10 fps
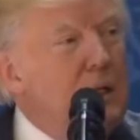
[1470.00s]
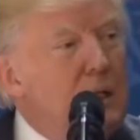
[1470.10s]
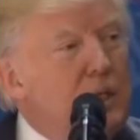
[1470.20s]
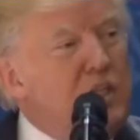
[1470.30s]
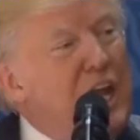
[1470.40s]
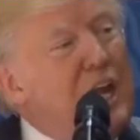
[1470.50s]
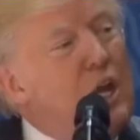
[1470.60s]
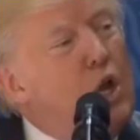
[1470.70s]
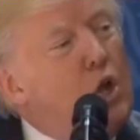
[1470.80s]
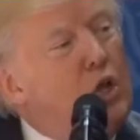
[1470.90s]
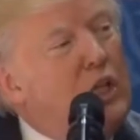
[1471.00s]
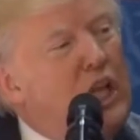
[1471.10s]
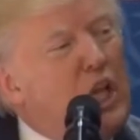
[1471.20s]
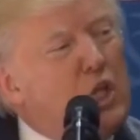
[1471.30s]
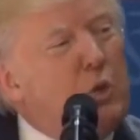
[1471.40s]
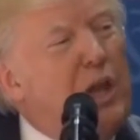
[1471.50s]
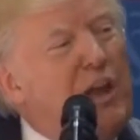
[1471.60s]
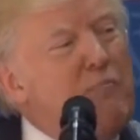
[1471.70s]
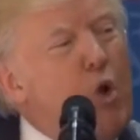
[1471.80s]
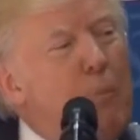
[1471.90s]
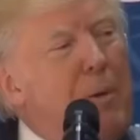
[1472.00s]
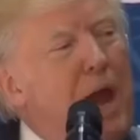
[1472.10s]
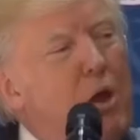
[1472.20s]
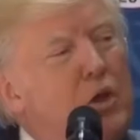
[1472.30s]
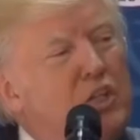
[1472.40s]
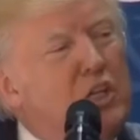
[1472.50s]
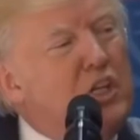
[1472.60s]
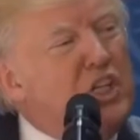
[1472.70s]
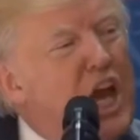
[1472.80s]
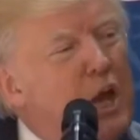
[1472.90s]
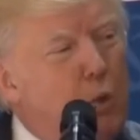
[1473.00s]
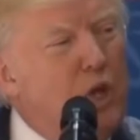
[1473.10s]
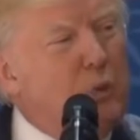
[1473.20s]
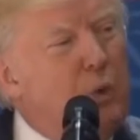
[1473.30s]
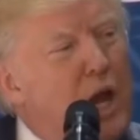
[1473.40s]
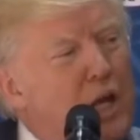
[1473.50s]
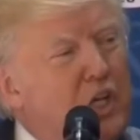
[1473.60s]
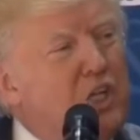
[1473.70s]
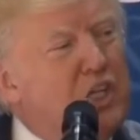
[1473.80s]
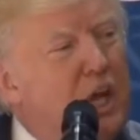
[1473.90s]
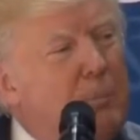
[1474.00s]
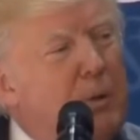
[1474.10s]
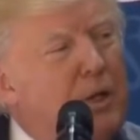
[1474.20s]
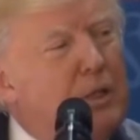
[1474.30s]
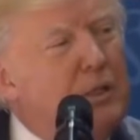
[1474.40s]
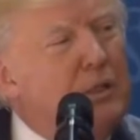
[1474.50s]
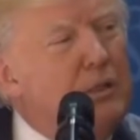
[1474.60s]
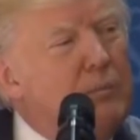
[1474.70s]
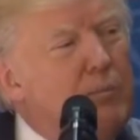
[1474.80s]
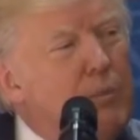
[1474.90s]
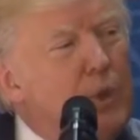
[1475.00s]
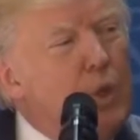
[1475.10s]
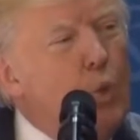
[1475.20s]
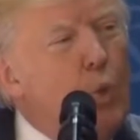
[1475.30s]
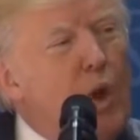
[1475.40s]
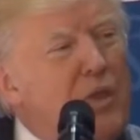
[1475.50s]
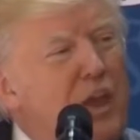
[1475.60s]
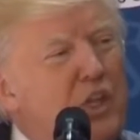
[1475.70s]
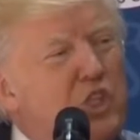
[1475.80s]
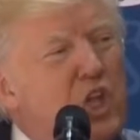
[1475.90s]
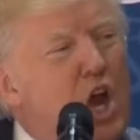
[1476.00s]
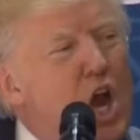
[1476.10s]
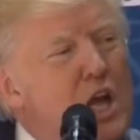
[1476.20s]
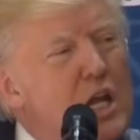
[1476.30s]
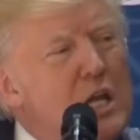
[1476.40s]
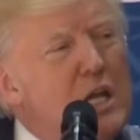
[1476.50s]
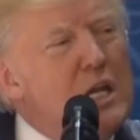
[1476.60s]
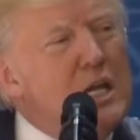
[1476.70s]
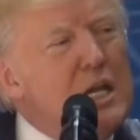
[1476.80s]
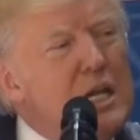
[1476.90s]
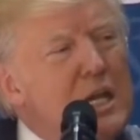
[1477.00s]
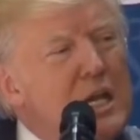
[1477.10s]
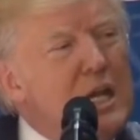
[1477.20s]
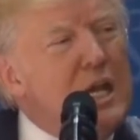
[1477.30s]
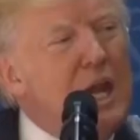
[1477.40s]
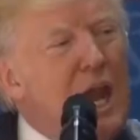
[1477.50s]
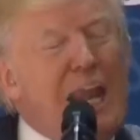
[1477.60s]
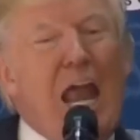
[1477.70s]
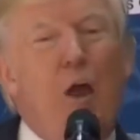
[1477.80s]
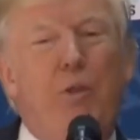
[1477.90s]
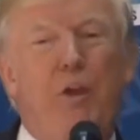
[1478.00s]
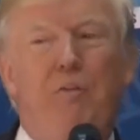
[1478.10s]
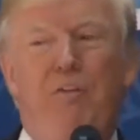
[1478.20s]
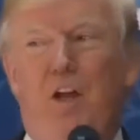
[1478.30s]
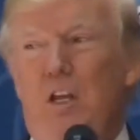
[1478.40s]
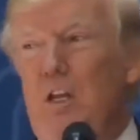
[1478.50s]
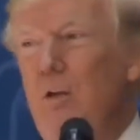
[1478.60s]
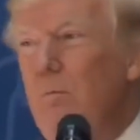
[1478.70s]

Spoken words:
State and local leaders will have more power to decide which projects get built, when they start, and how they are funded.